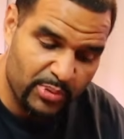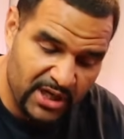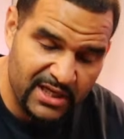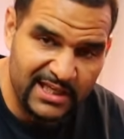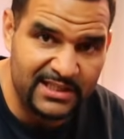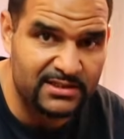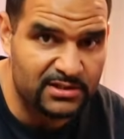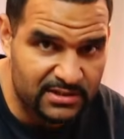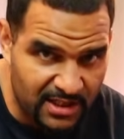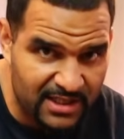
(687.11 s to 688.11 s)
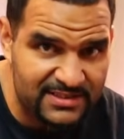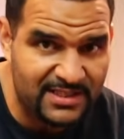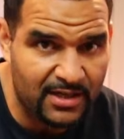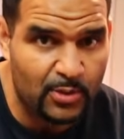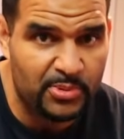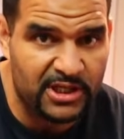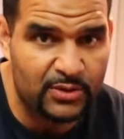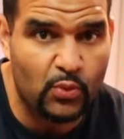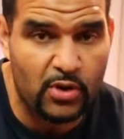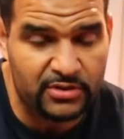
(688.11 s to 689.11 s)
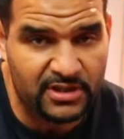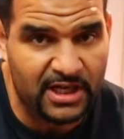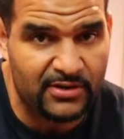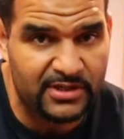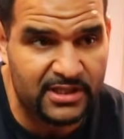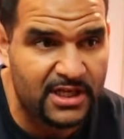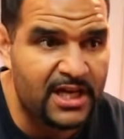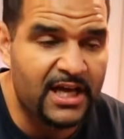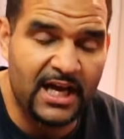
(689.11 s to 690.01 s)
but it does help in water clarity,